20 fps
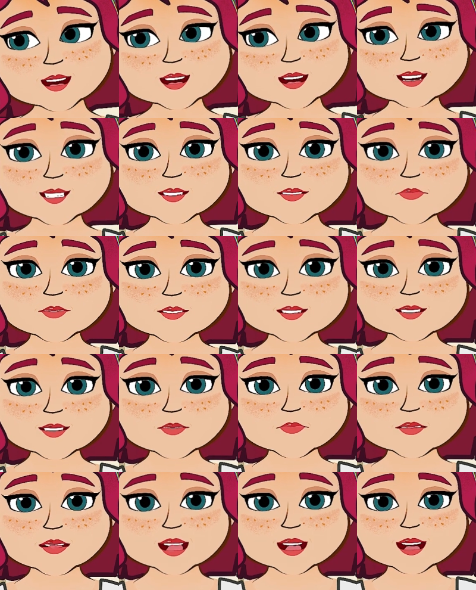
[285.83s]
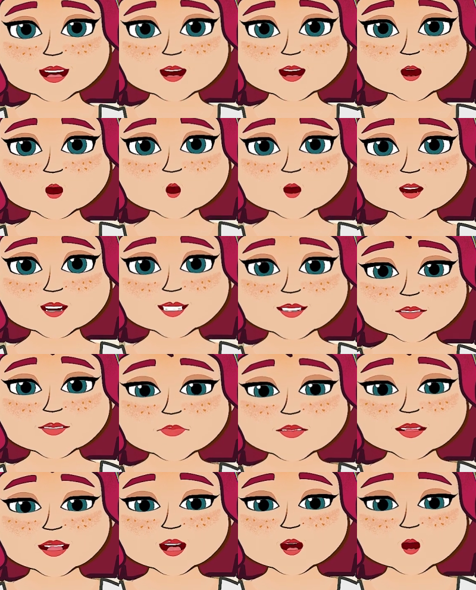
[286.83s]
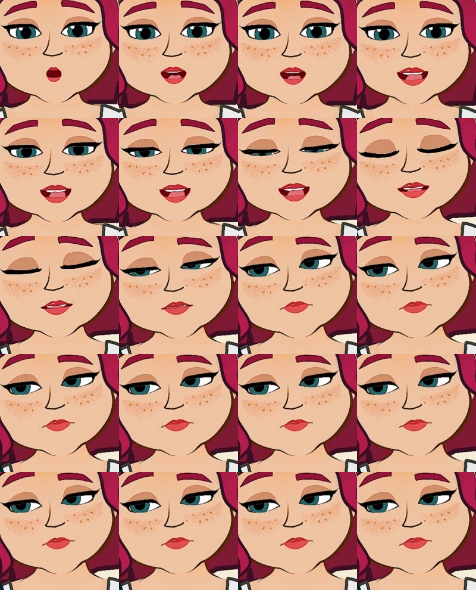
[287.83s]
My father asked me what was wrong. When I